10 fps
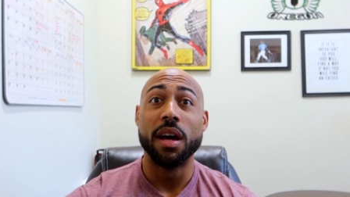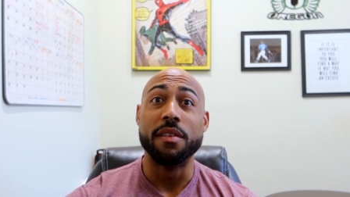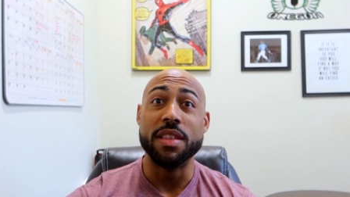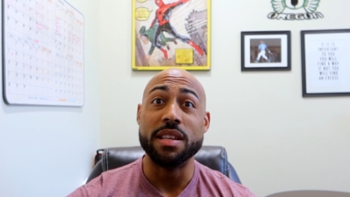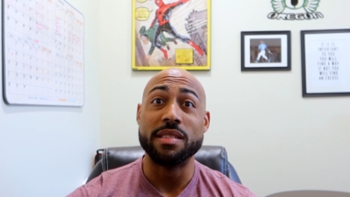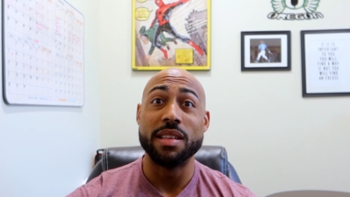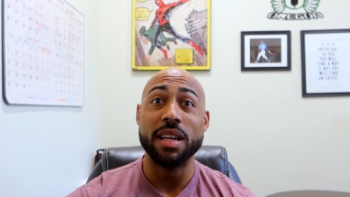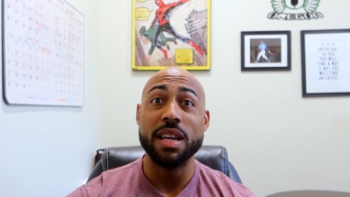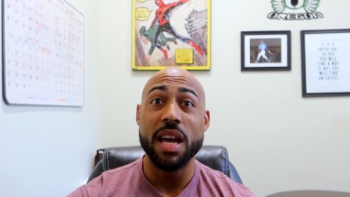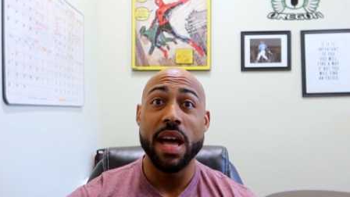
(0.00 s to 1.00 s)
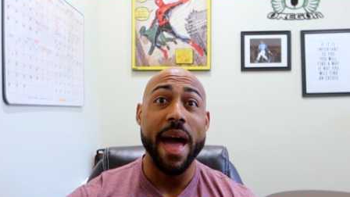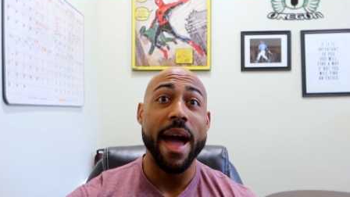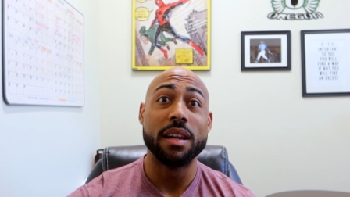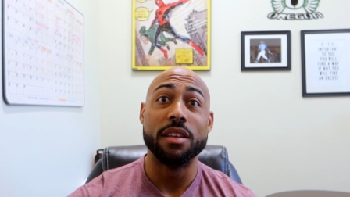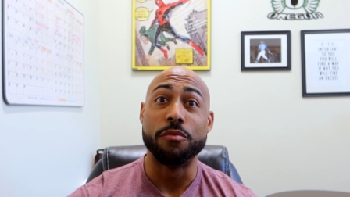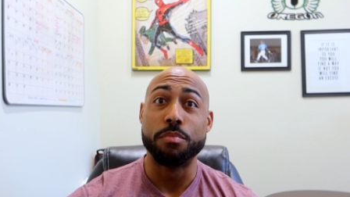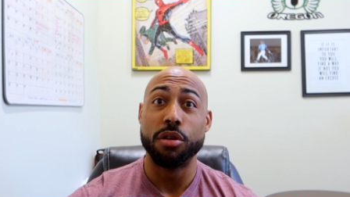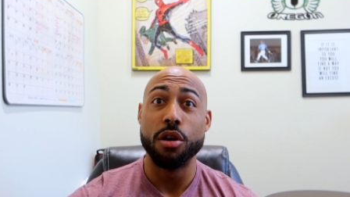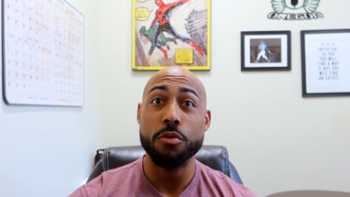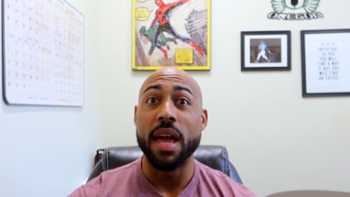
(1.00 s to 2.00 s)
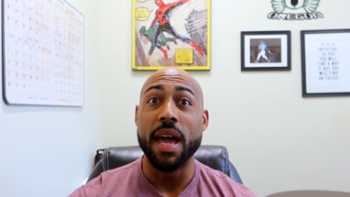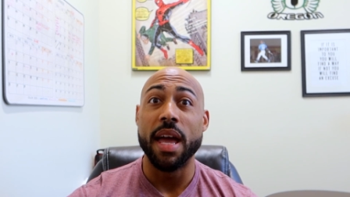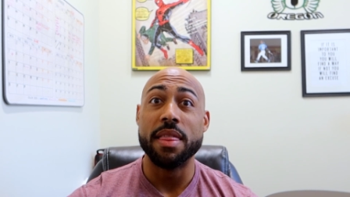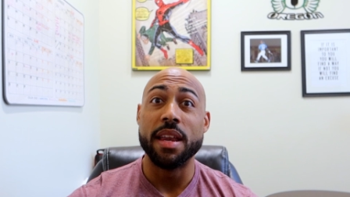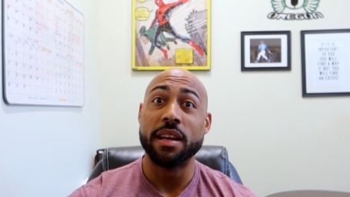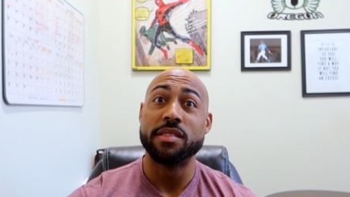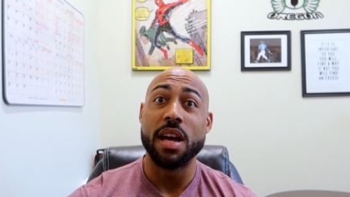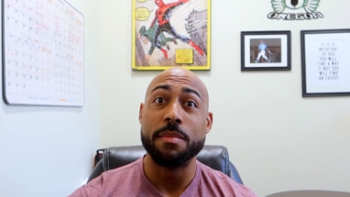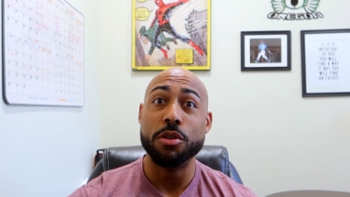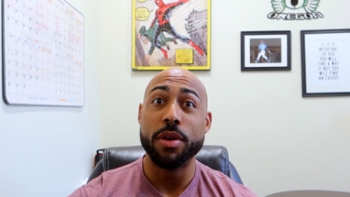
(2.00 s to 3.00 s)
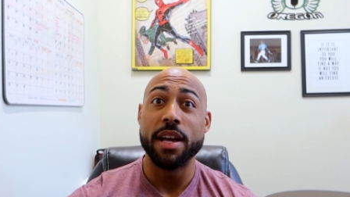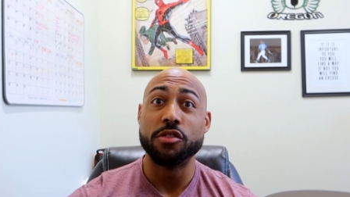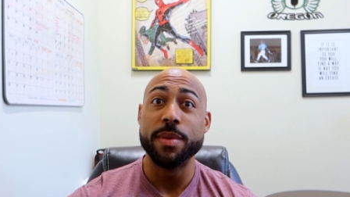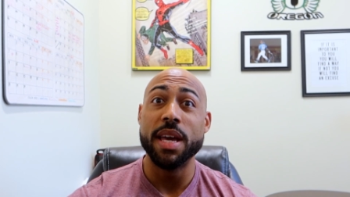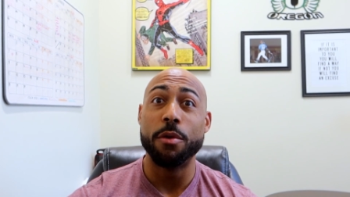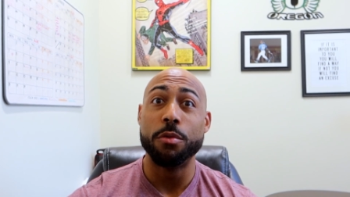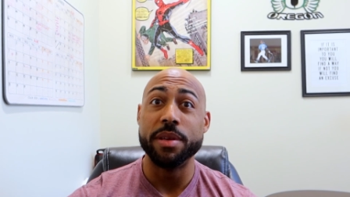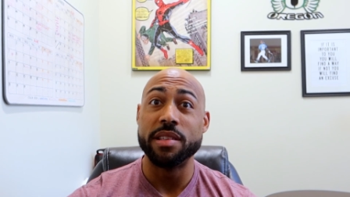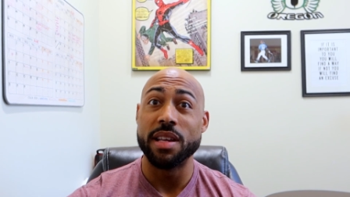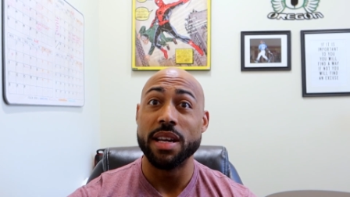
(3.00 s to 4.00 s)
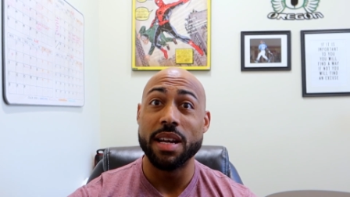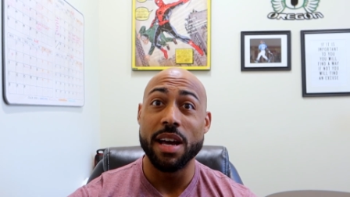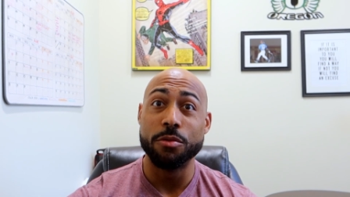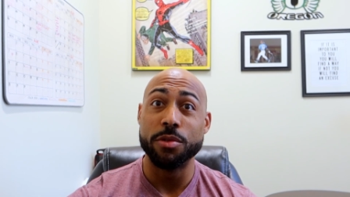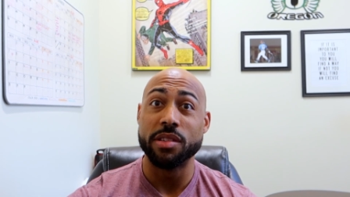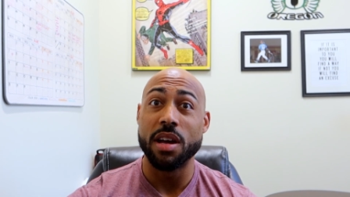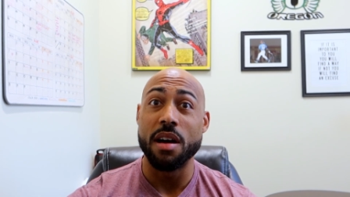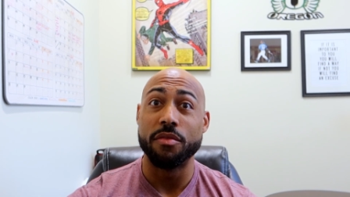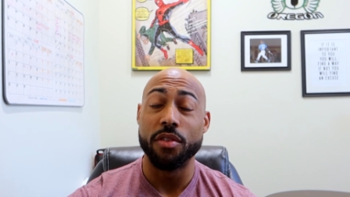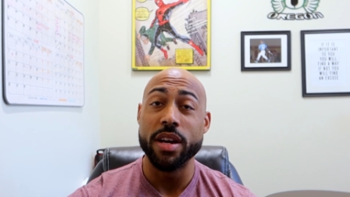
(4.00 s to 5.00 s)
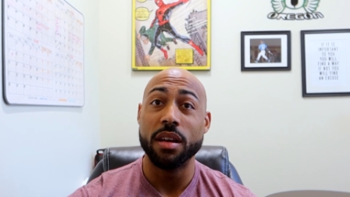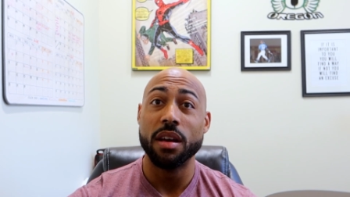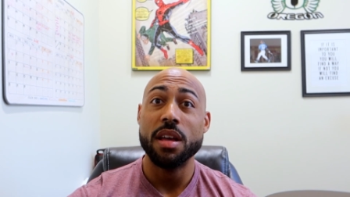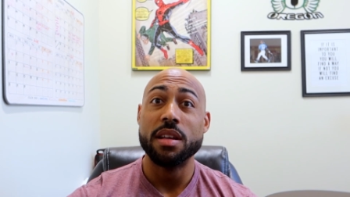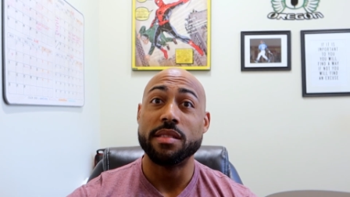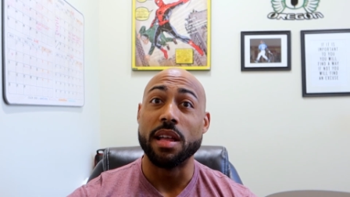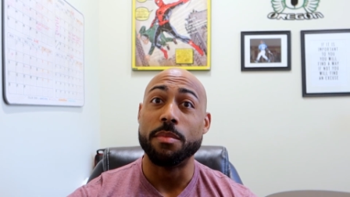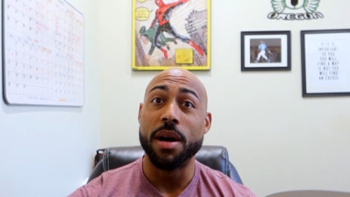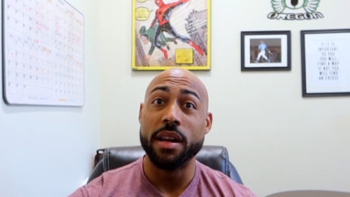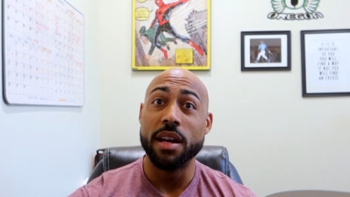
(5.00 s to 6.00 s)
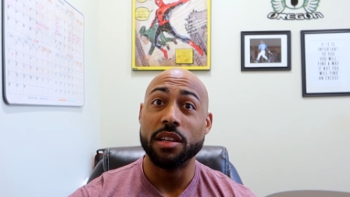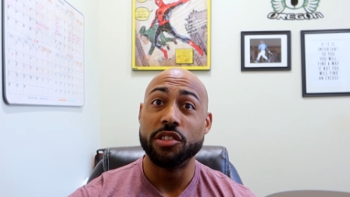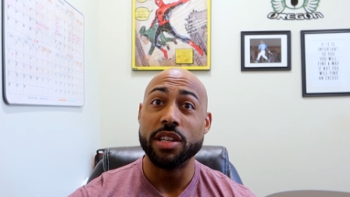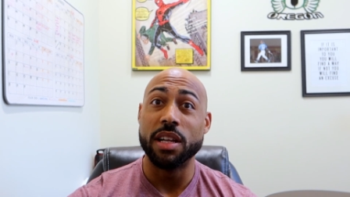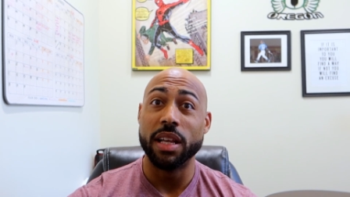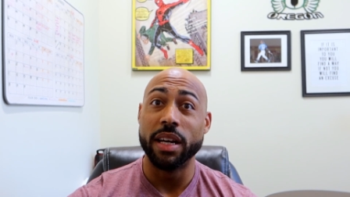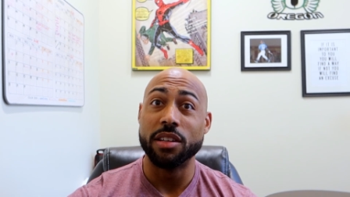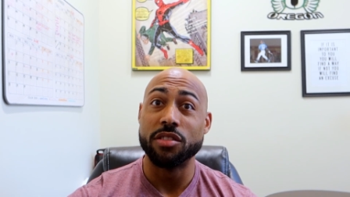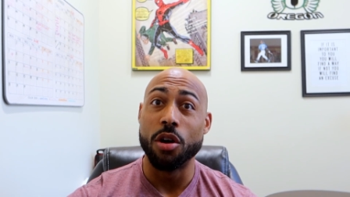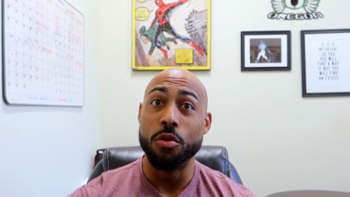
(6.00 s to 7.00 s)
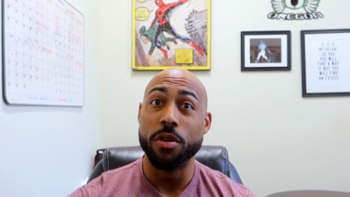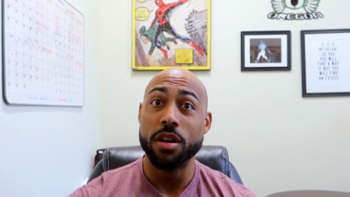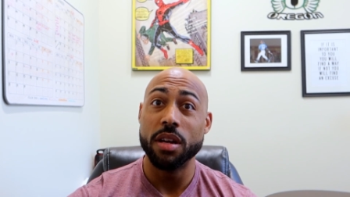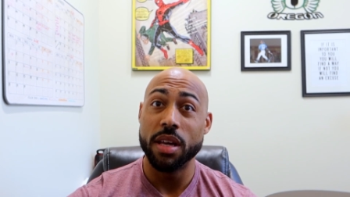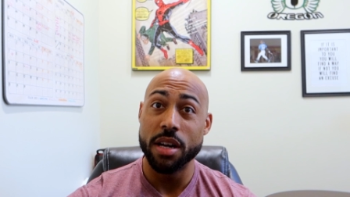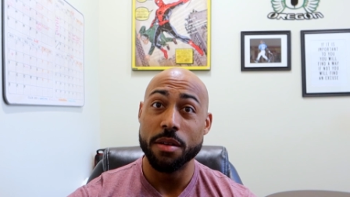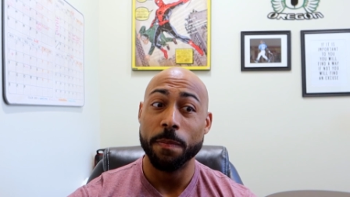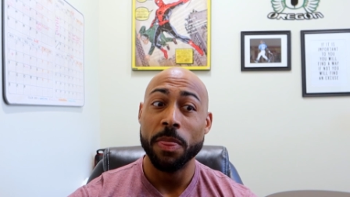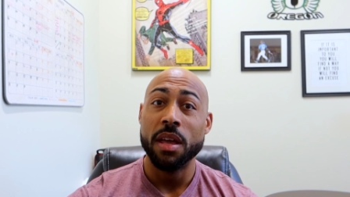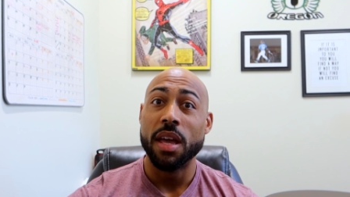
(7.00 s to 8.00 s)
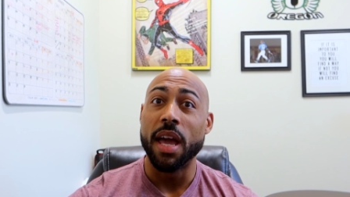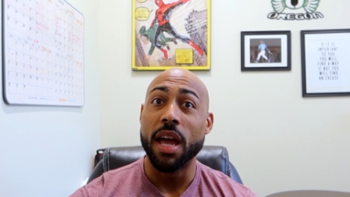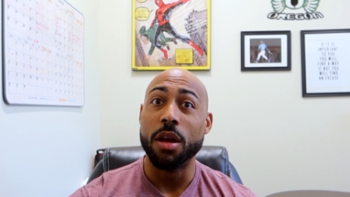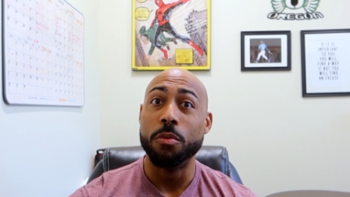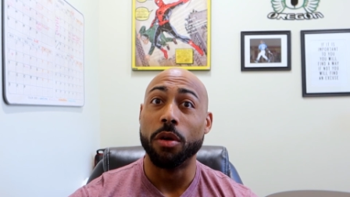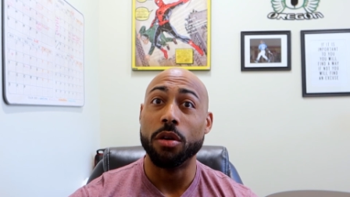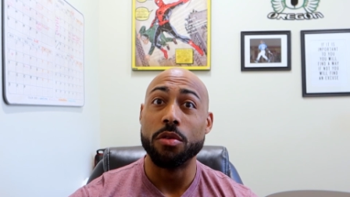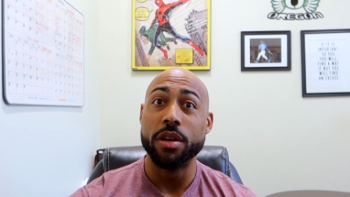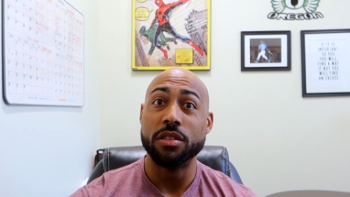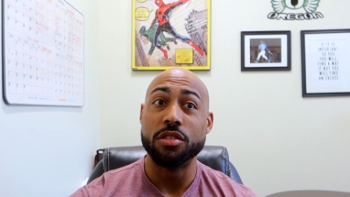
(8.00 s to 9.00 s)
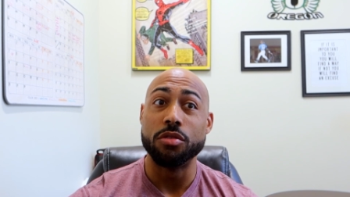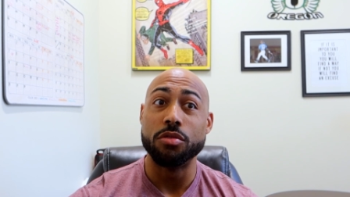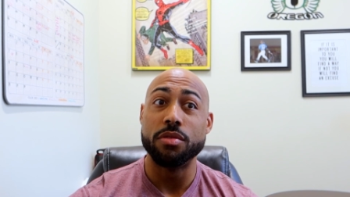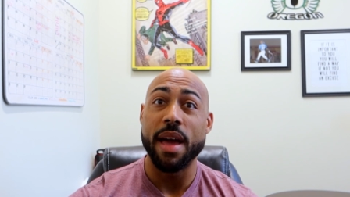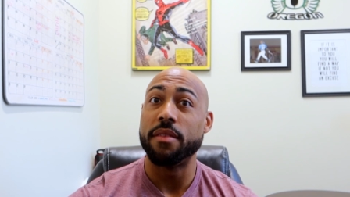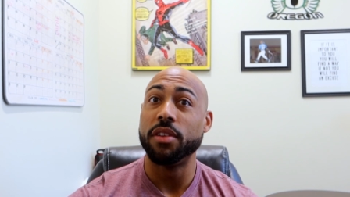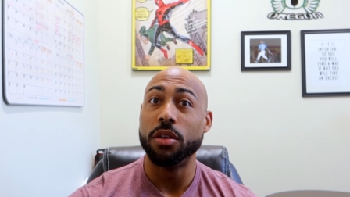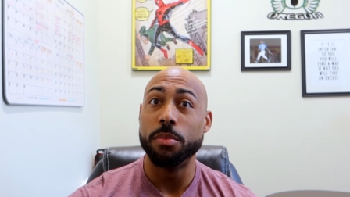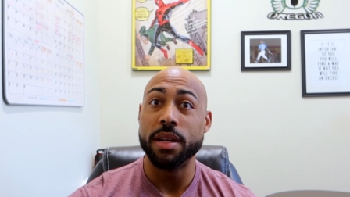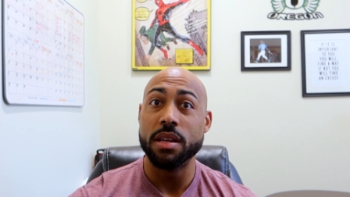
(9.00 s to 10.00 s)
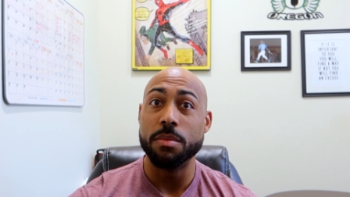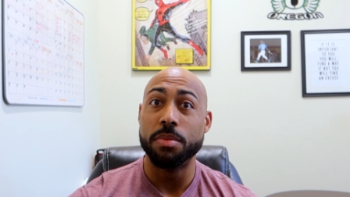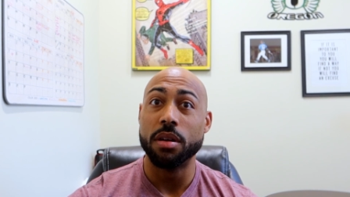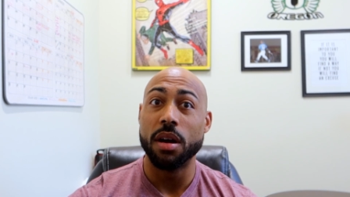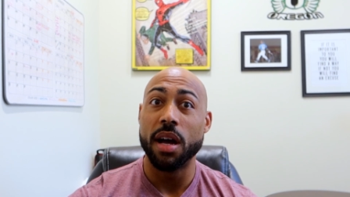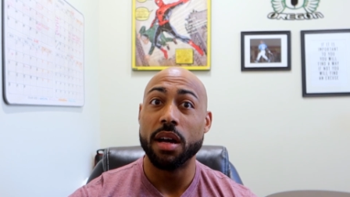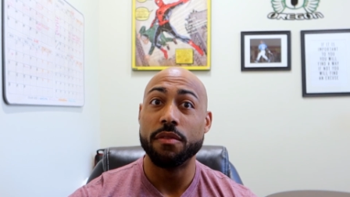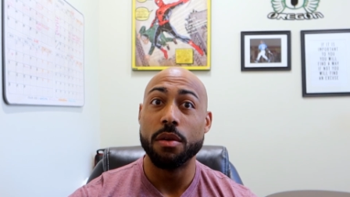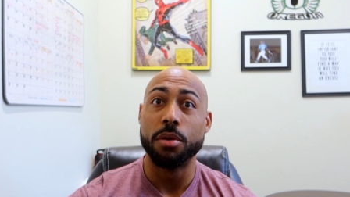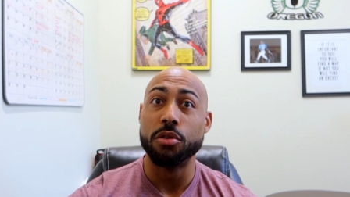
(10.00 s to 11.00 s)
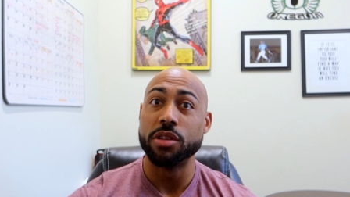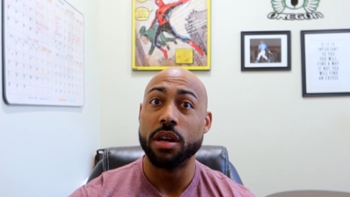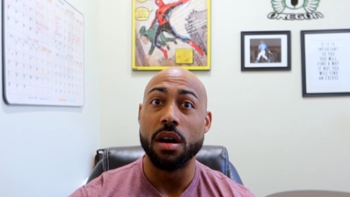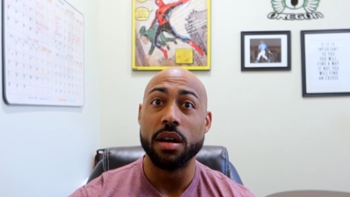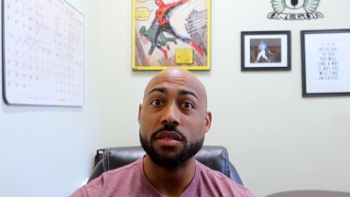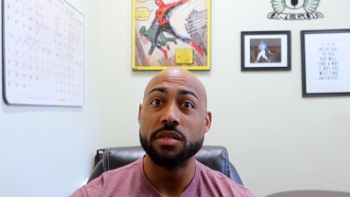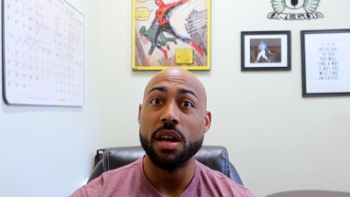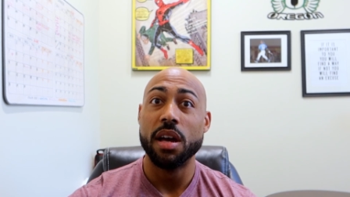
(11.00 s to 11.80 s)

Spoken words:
of the Signia Active Pro, and the next time you catch me, I will be sitting down with Scott Frink, Salem Audiology Clinic's owner here, and we're going to dive a little bit deeper of the pros and cons